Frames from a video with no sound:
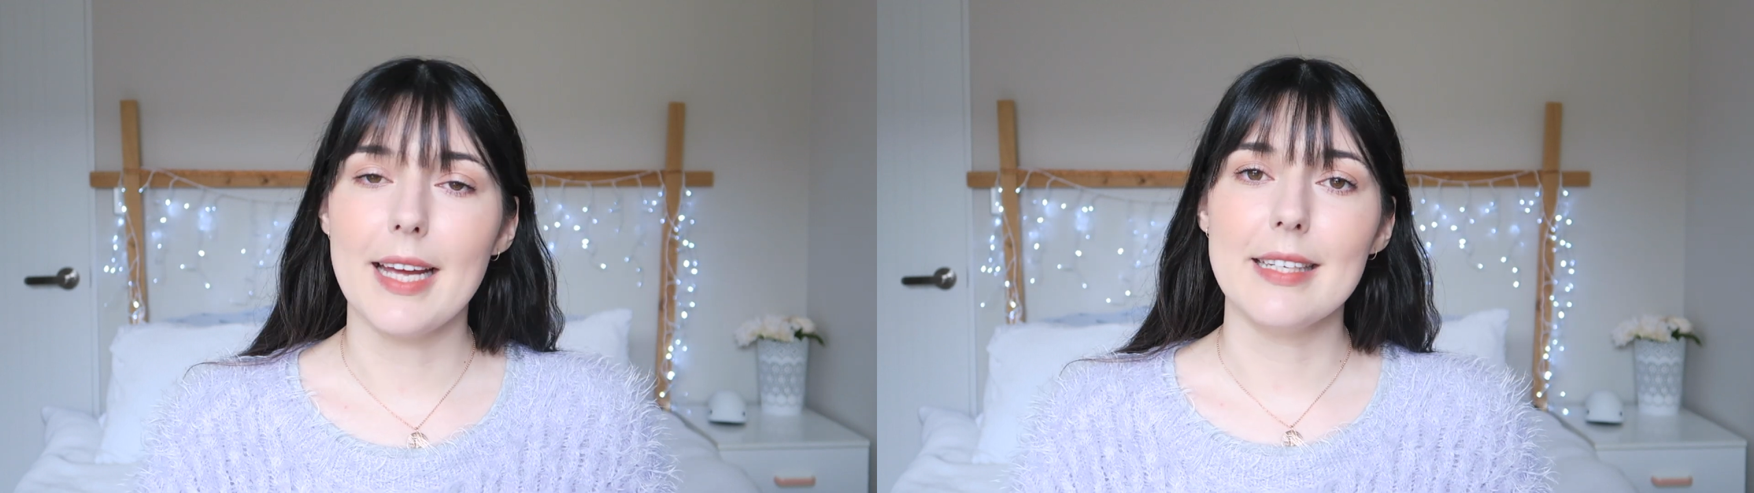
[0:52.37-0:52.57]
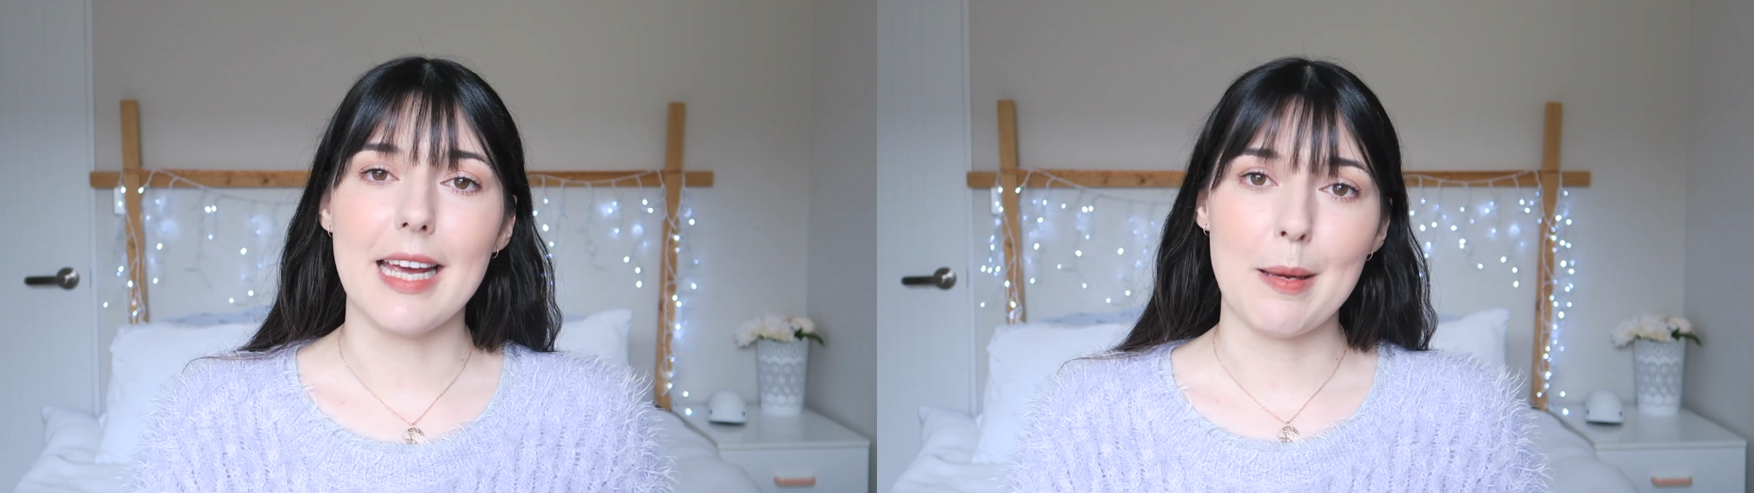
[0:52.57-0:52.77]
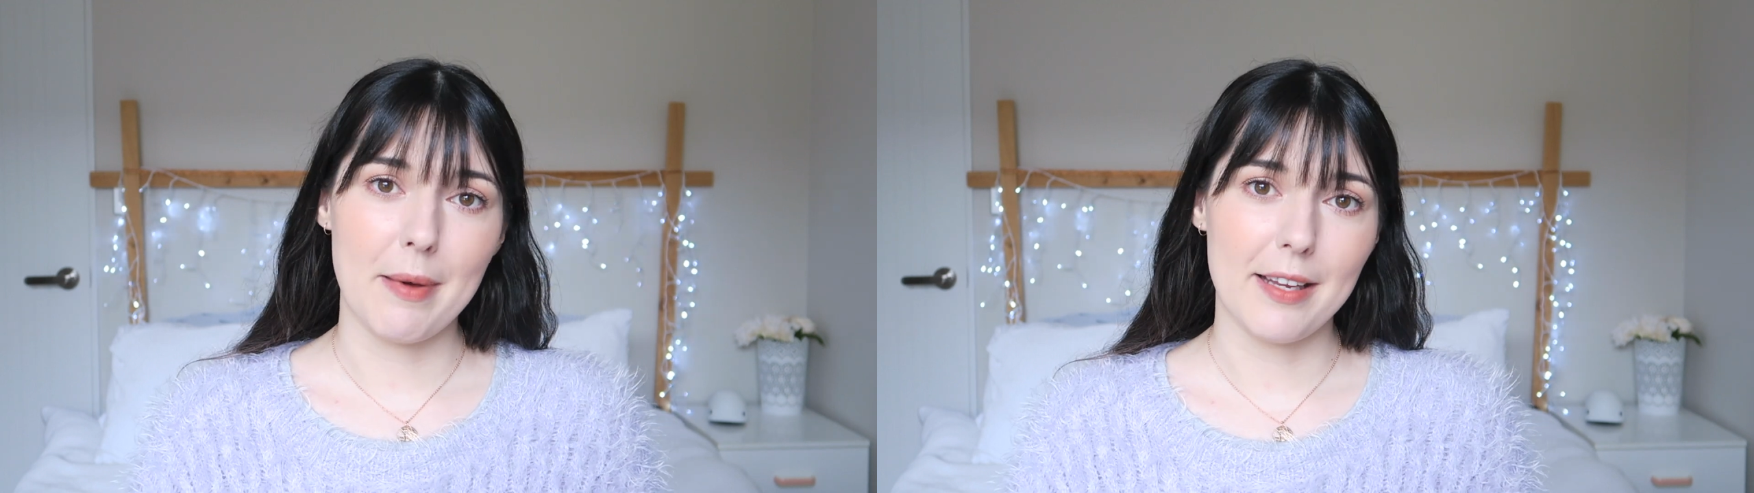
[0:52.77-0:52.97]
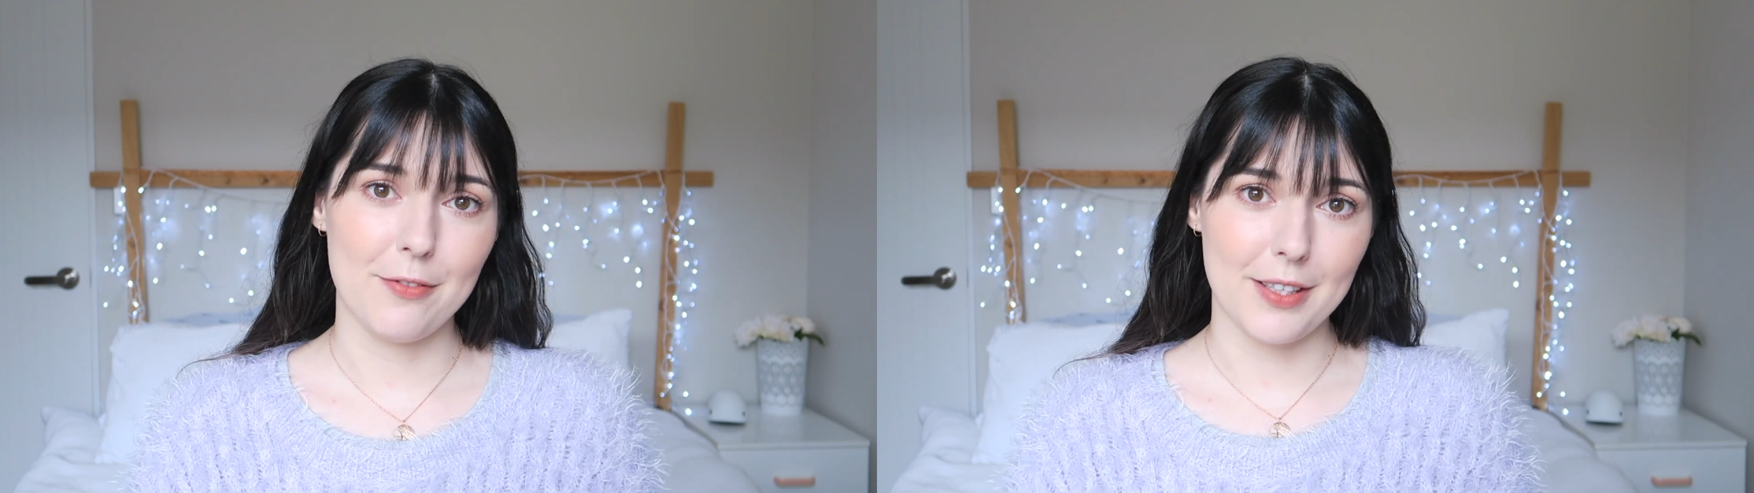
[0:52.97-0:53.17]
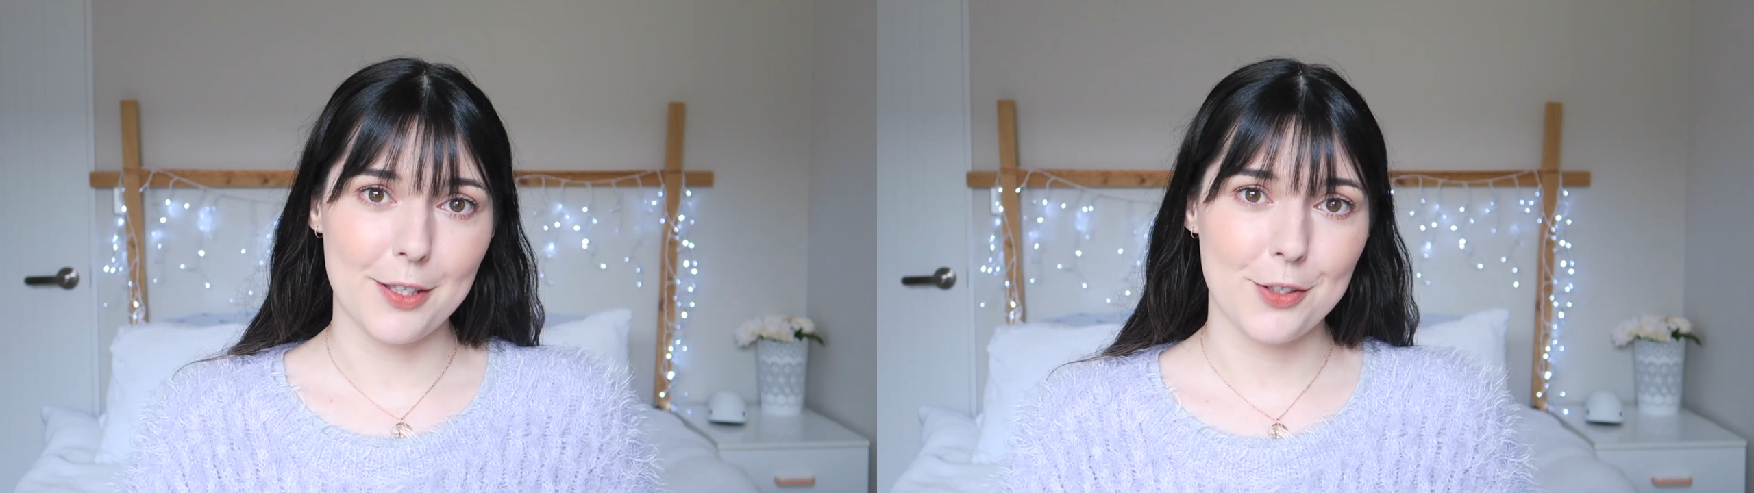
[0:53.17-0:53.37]
and a matte
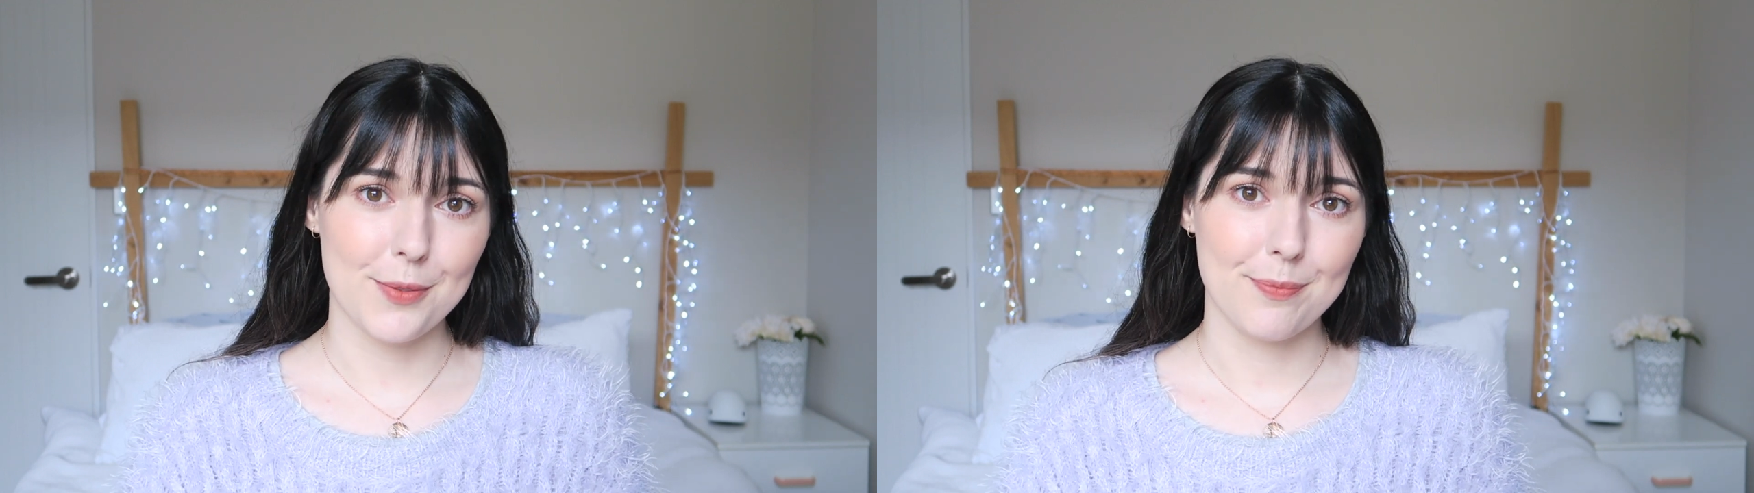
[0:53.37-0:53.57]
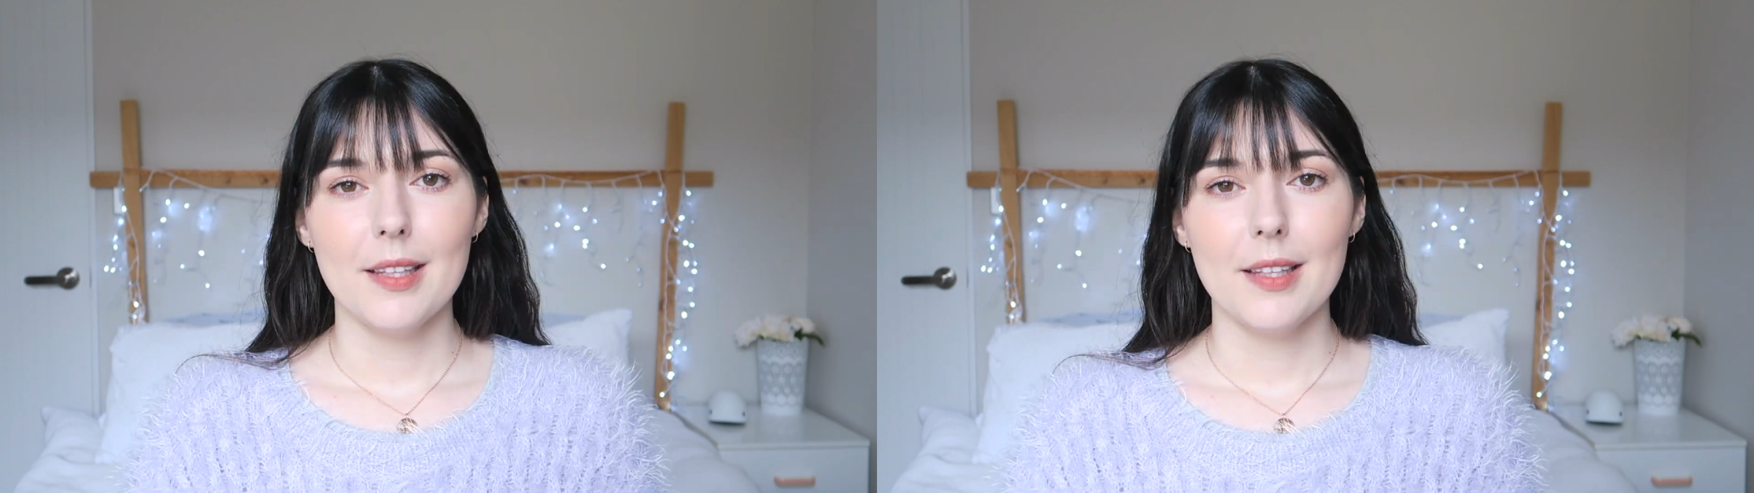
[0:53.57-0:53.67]
finish.